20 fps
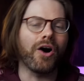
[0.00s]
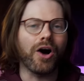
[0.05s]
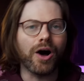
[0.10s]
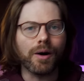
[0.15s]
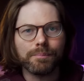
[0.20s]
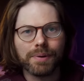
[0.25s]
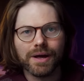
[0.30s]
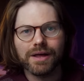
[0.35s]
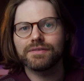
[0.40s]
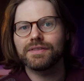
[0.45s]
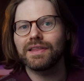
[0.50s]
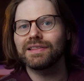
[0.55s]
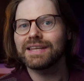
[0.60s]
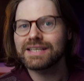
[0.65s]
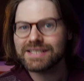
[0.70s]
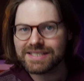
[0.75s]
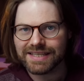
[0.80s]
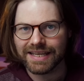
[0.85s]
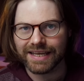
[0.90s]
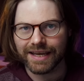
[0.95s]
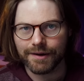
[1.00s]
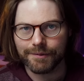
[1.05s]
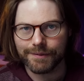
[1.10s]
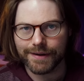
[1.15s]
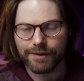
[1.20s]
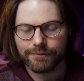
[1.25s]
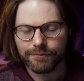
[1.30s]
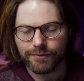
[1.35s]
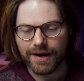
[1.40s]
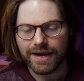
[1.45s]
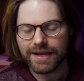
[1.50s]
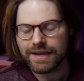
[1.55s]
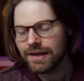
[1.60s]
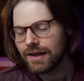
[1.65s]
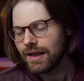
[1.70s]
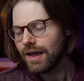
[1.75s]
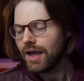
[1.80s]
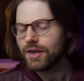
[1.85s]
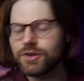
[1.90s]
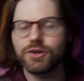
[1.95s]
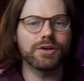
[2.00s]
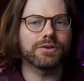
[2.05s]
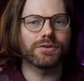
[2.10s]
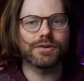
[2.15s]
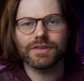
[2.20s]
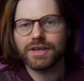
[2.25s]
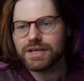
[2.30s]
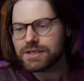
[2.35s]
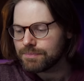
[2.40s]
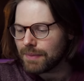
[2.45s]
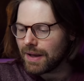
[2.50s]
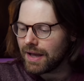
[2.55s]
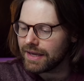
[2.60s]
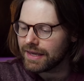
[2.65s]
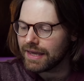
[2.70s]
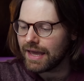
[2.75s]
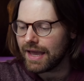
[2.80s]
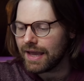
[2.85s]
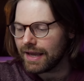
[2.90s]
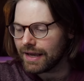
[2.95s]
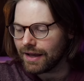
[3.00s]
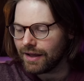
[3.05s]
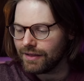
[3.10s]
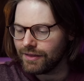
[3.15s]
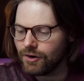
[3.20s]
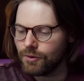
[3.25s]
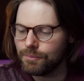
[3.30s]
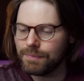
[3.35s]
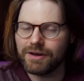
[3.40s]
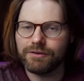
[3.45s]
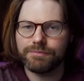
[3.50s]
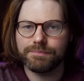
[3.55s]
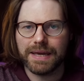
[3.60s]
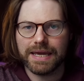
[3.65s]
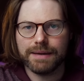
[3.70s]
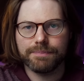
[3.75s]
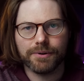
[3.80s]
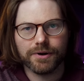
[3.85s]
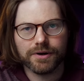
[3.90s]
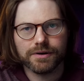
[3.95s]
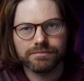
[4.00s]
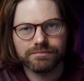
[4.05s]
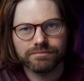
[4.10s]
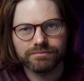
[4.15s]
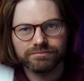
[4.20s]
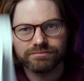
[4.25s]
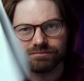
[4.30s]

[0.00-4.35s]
up the listening area, right? And you can do this by getting a little bit of paper,